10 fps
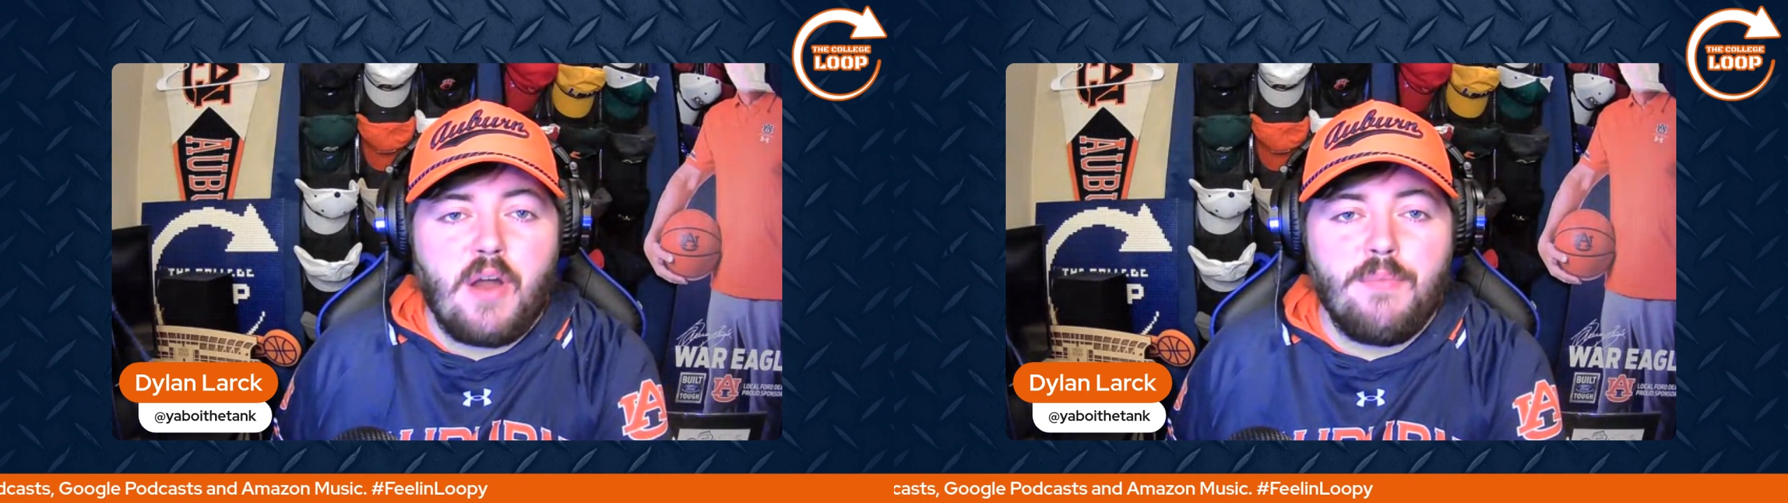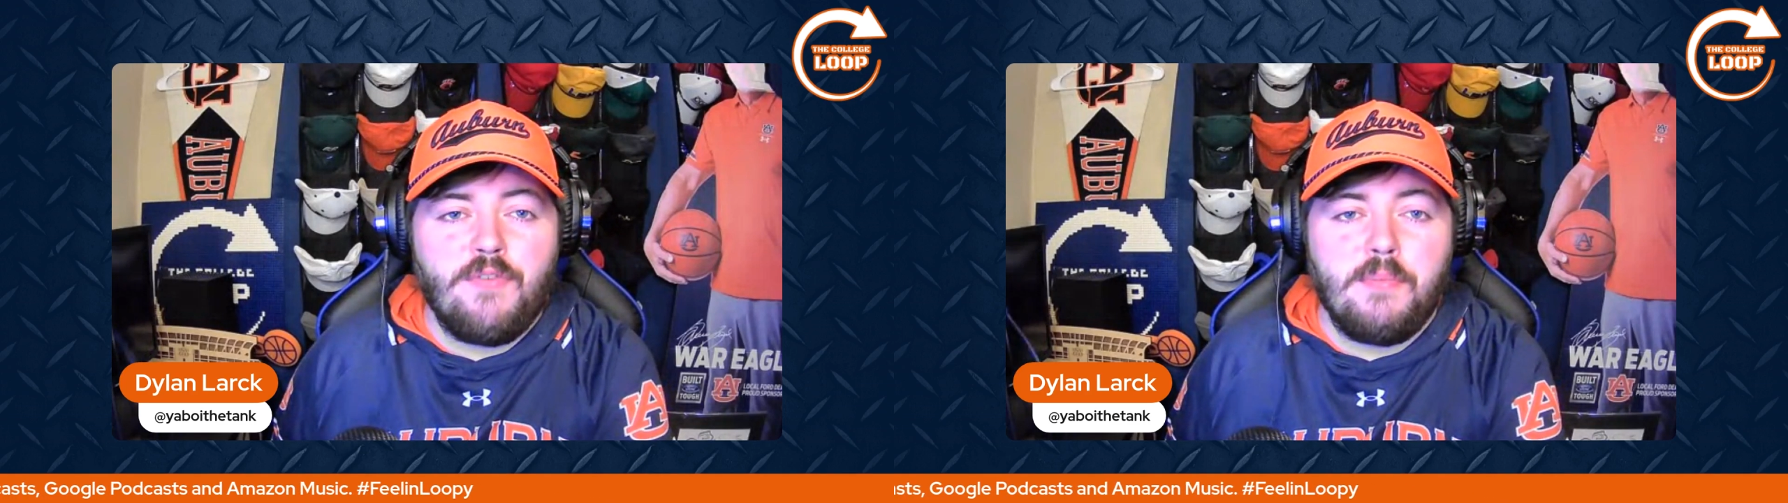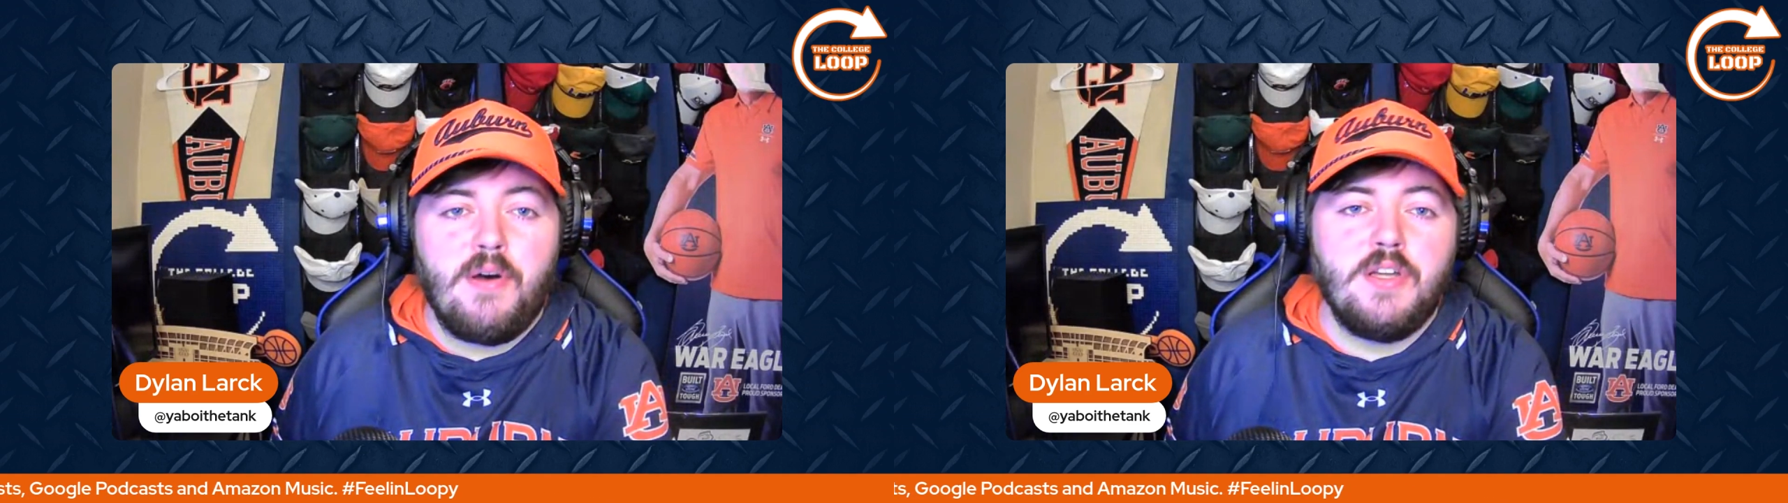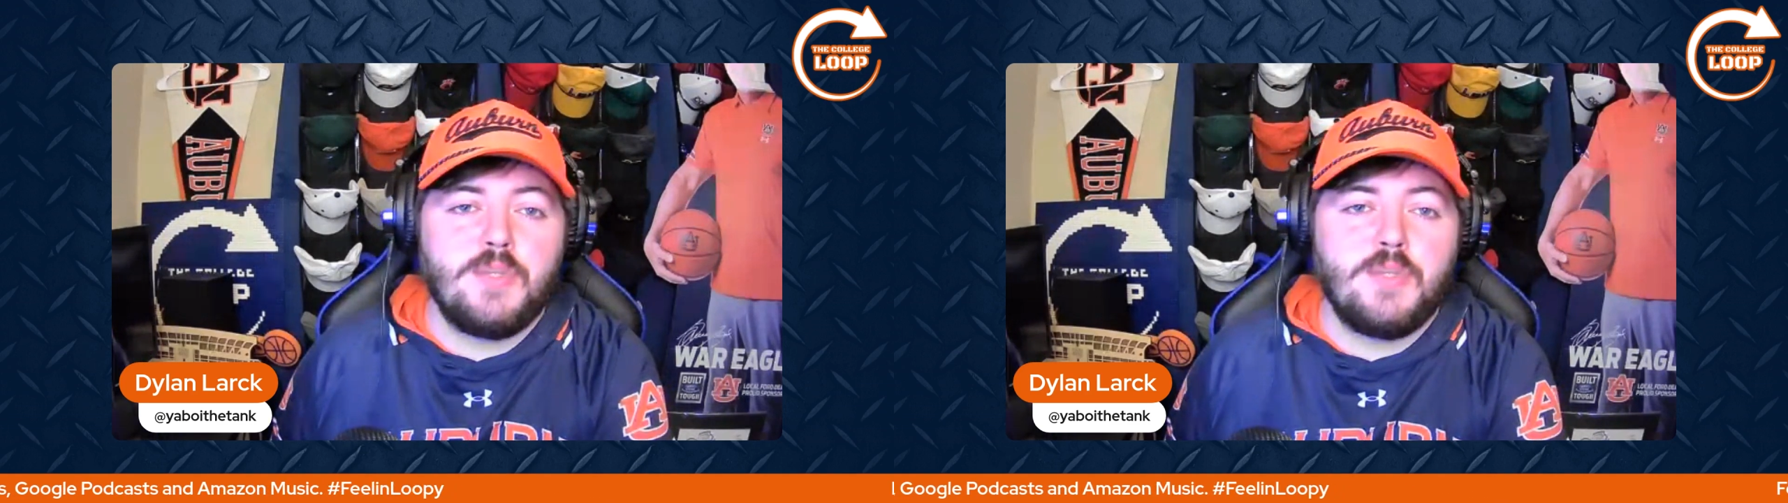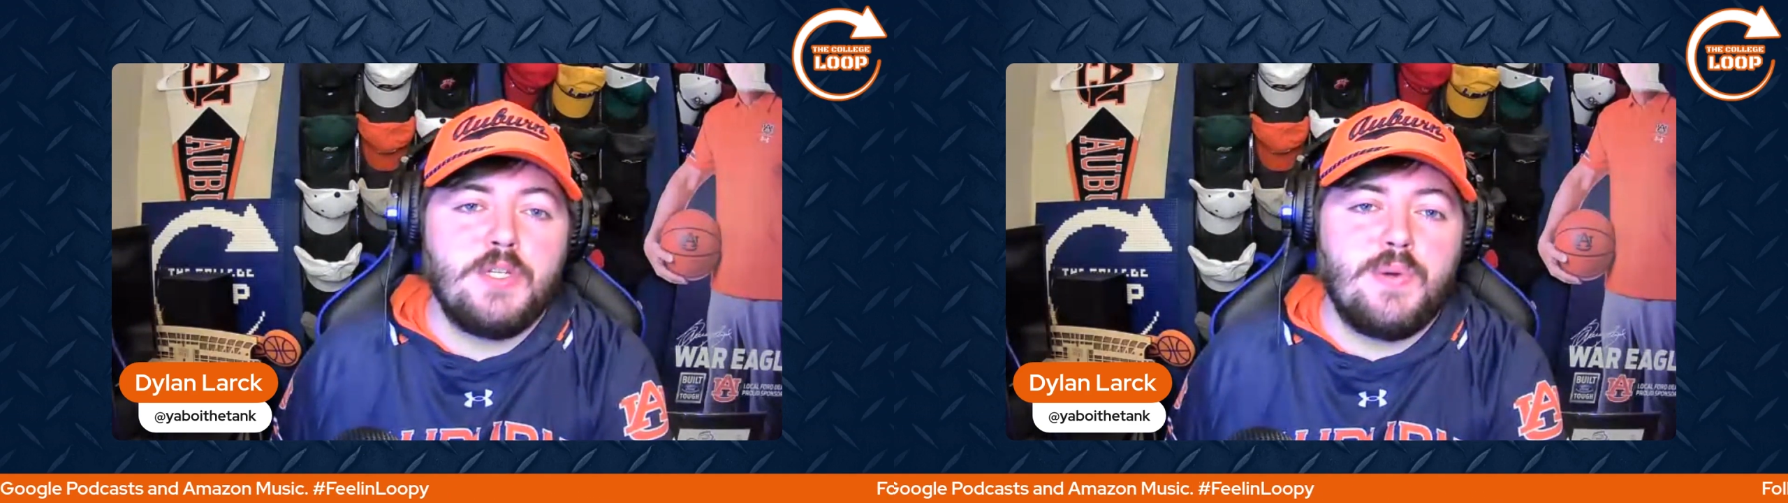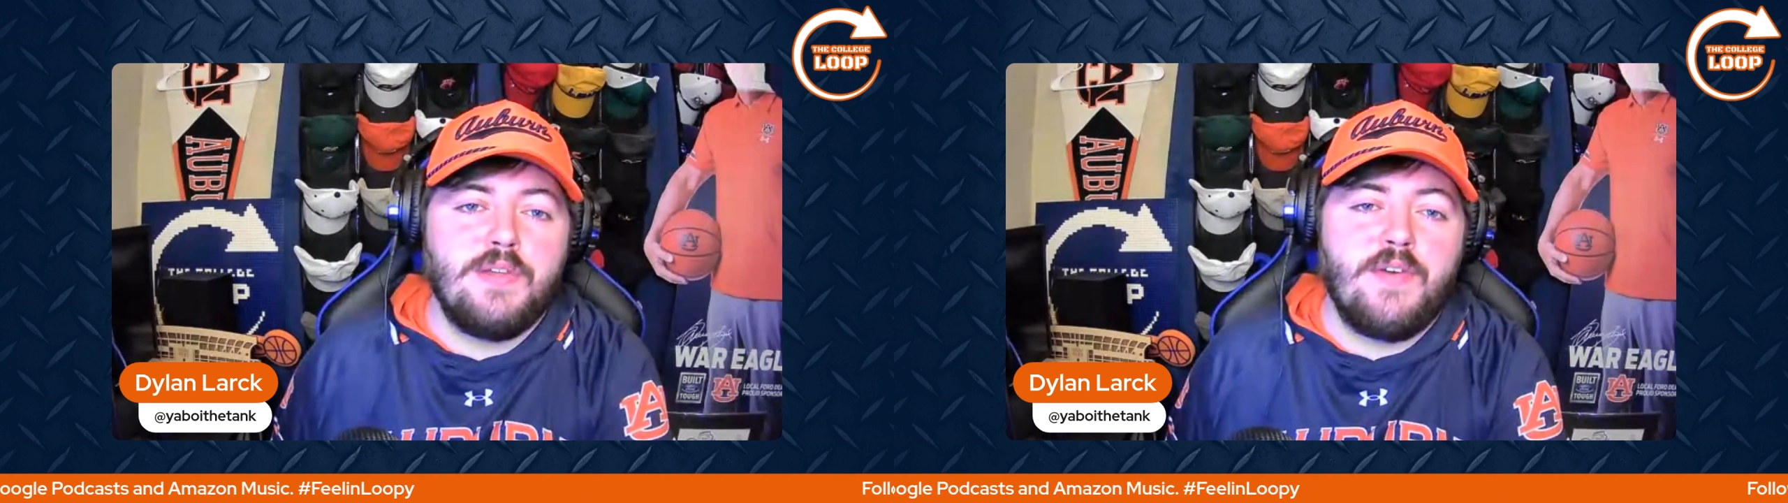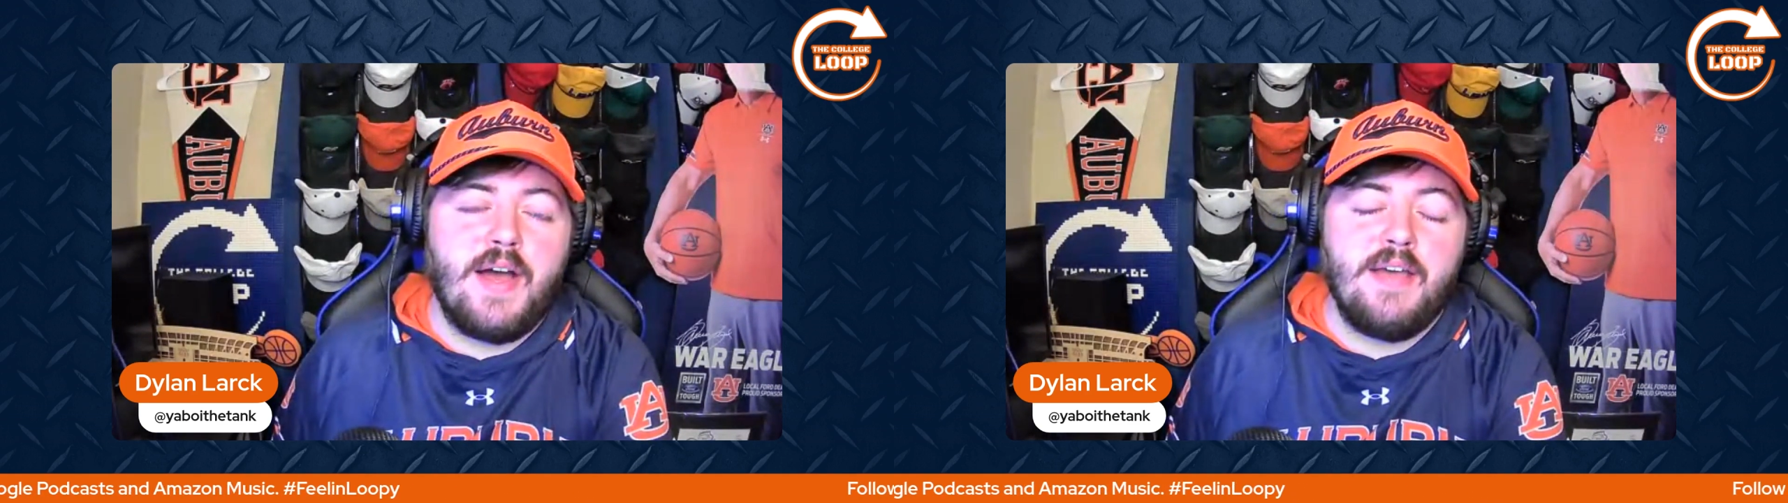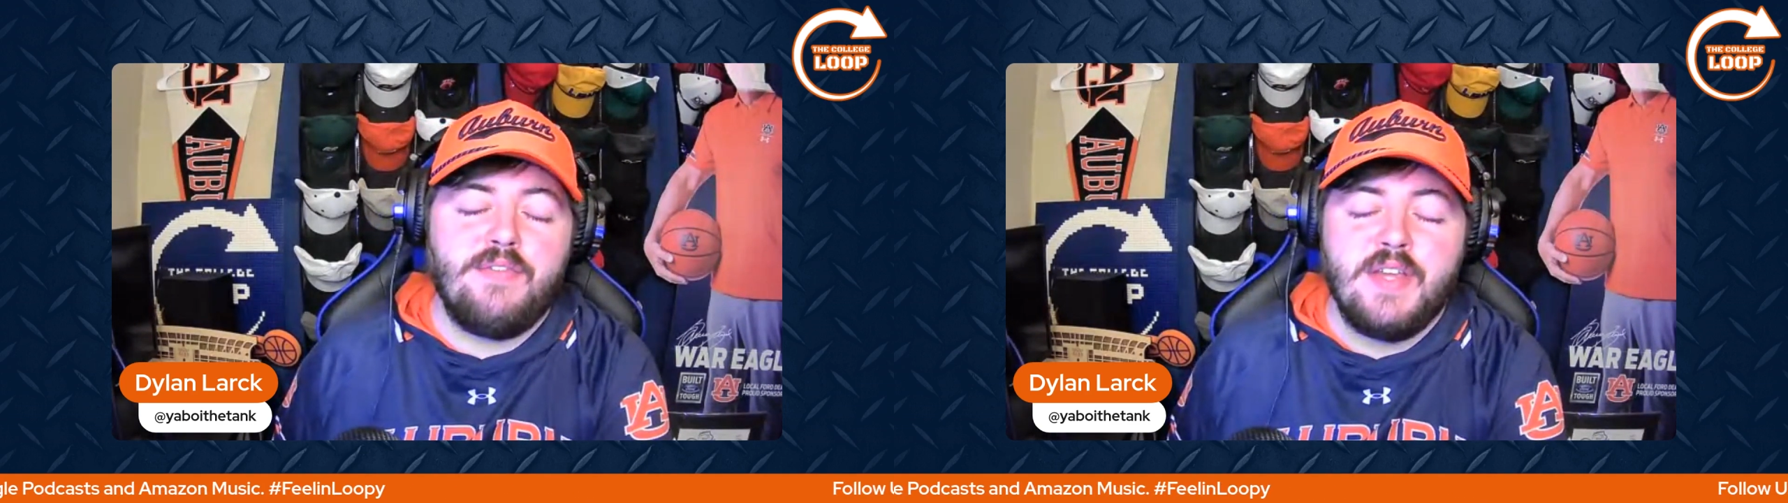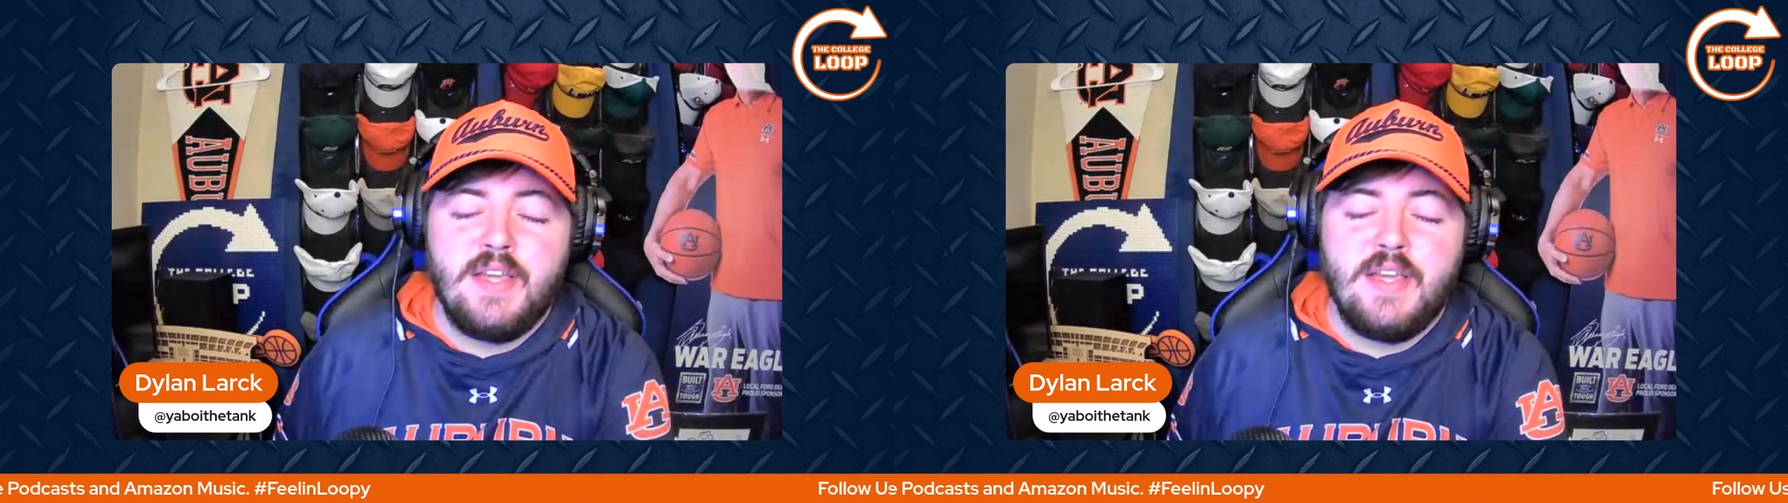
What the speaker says: Auburn football in 2025?